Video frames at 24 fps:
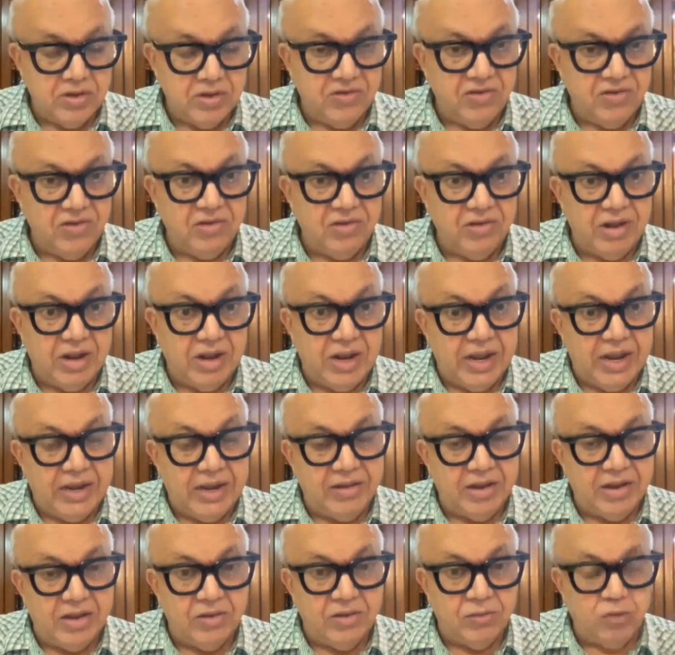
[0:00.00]
This is
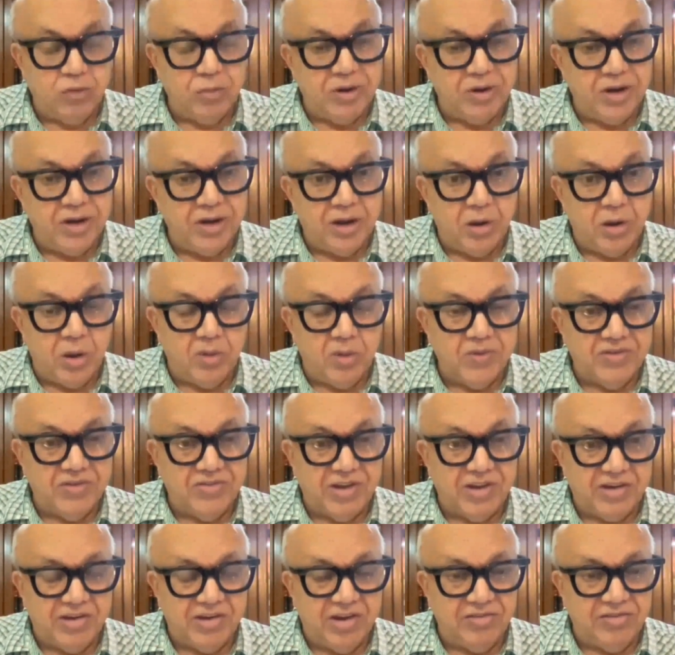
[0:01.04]
to be read along with
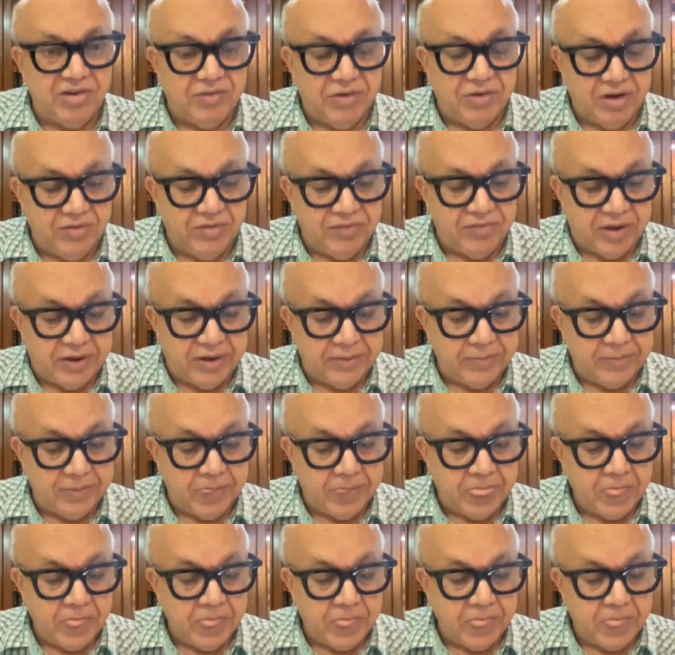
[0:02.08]
section 75.